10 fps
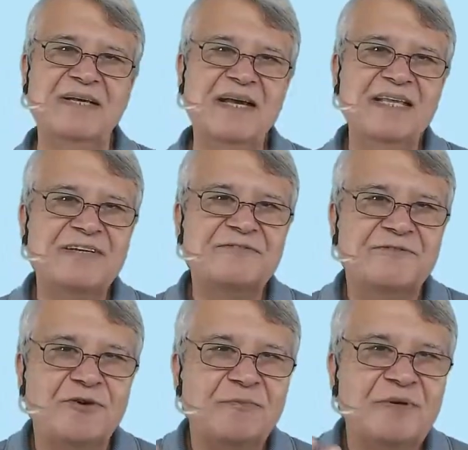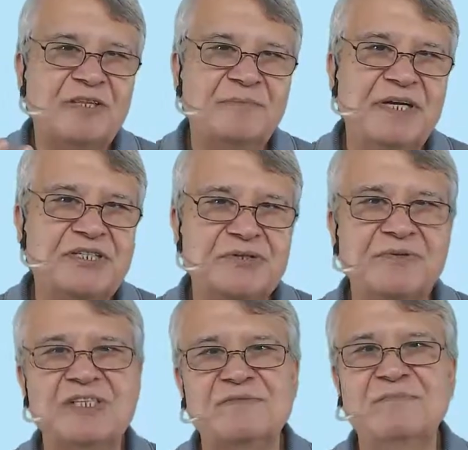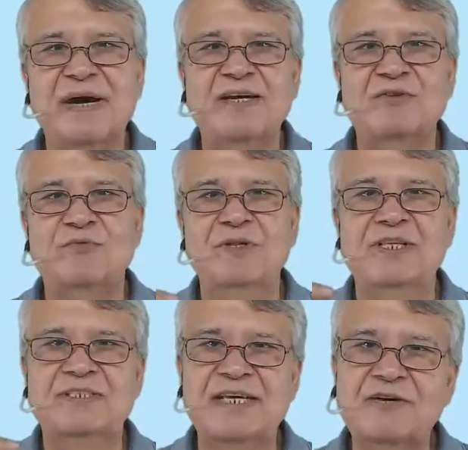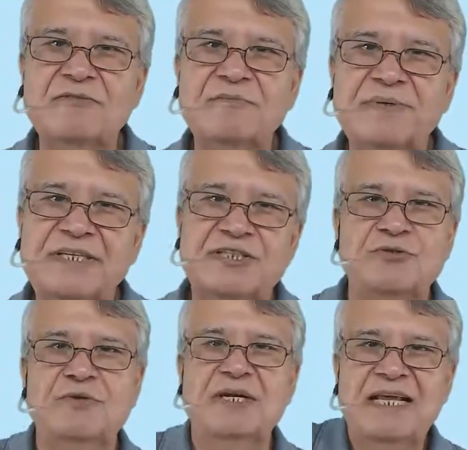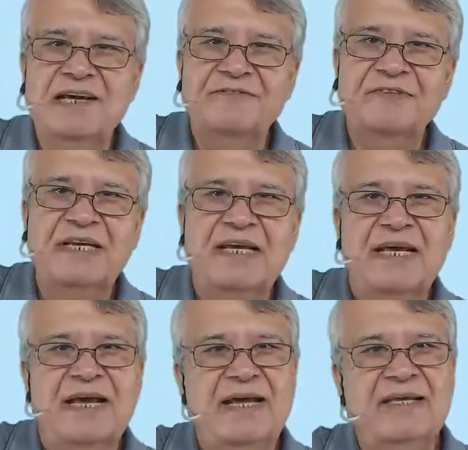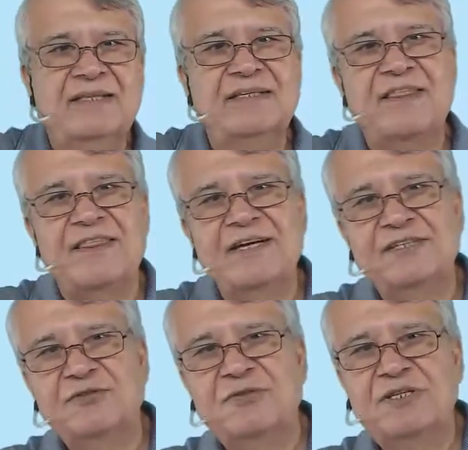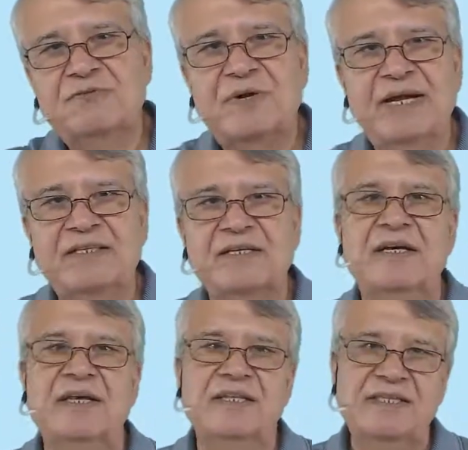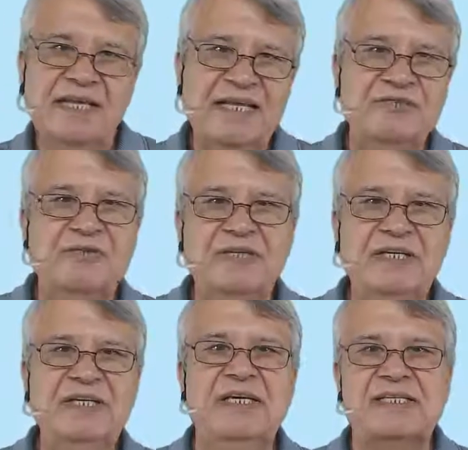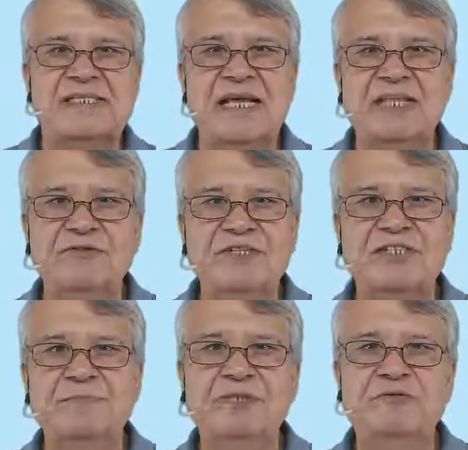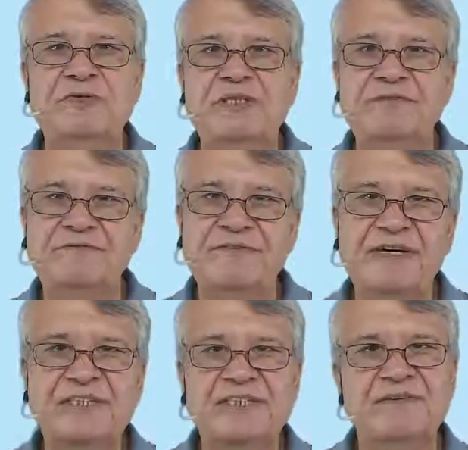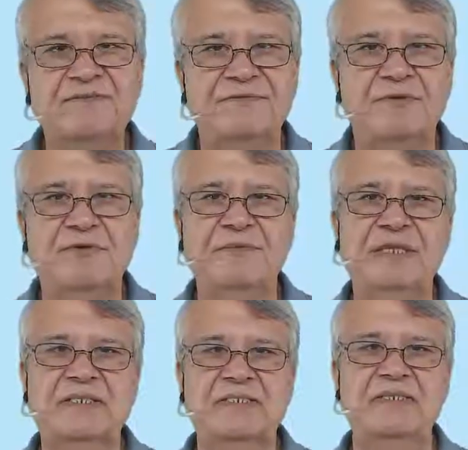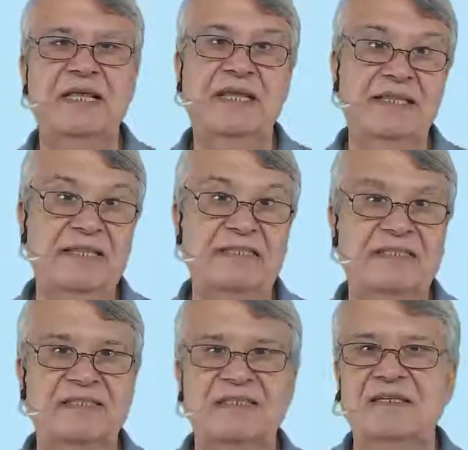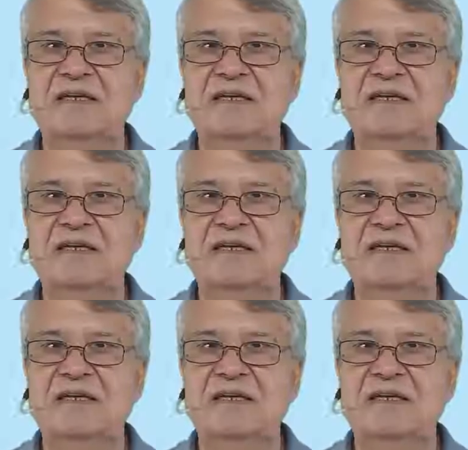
And the 4-beat measure is marked with the second beat to the left and the third to the right, naturally sandwiched between the first and 4 beats, like this.